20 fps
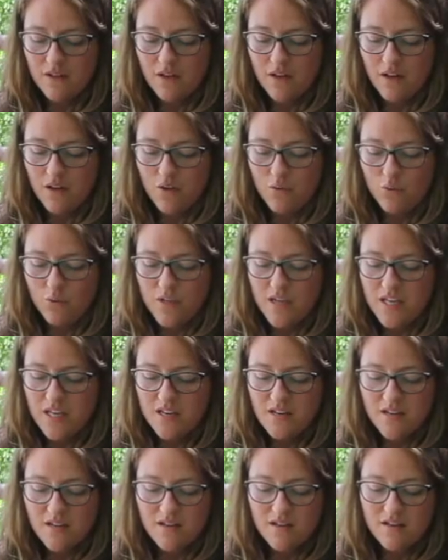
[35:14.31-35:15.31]
a
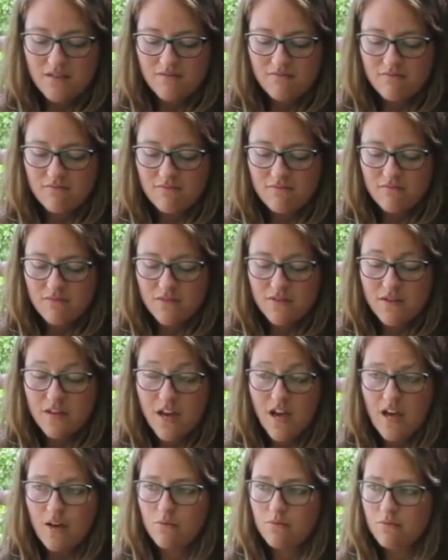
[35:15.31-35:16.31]
week
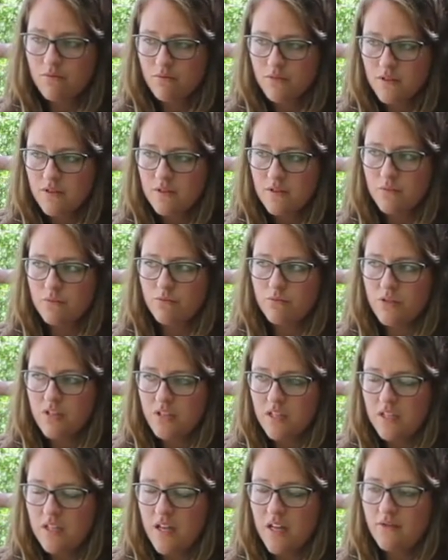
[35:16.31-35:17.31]
that was
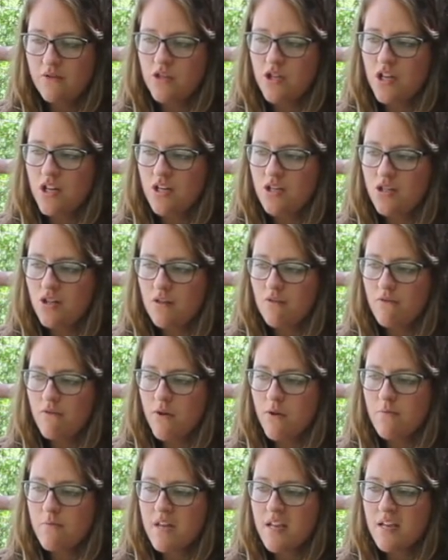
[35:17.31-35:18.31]
really life-changing
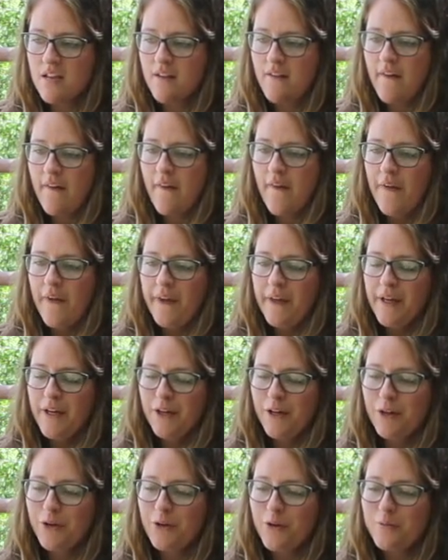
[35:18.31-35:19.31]
for me.
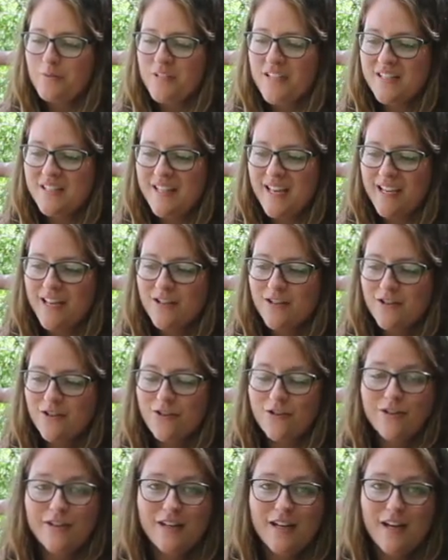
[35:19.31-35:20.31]
Our group decided to
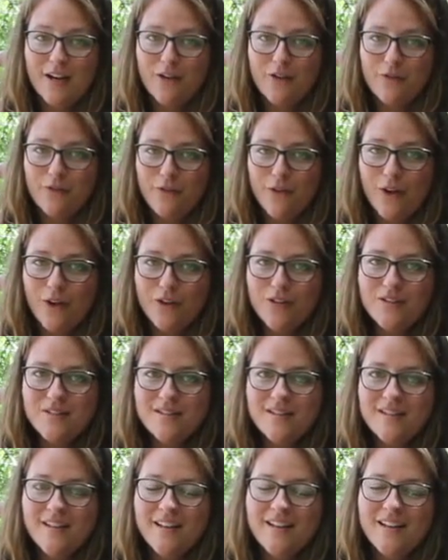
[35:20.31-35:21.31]
go to Niagara
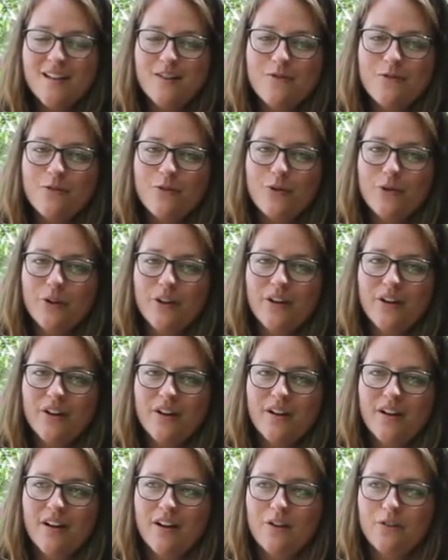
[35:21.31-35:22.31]
Falls
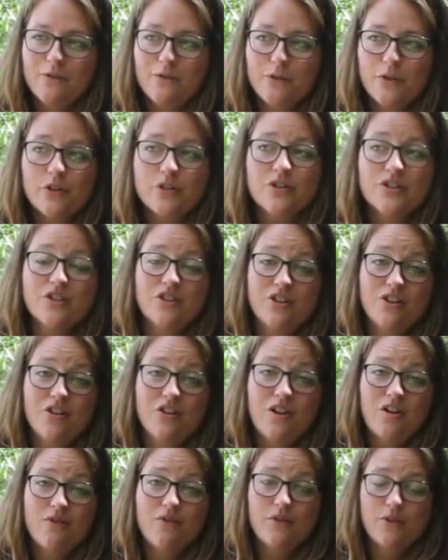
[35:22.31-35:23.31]
for our first
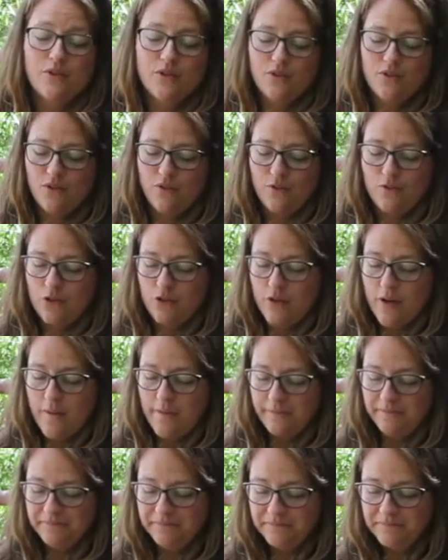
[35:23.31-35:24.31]
year, our first serve
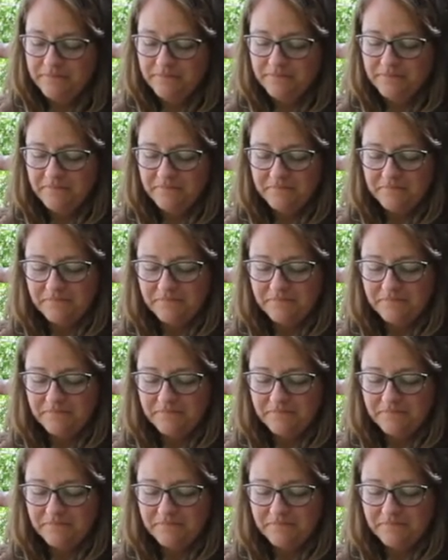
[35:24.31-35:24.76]
trip. We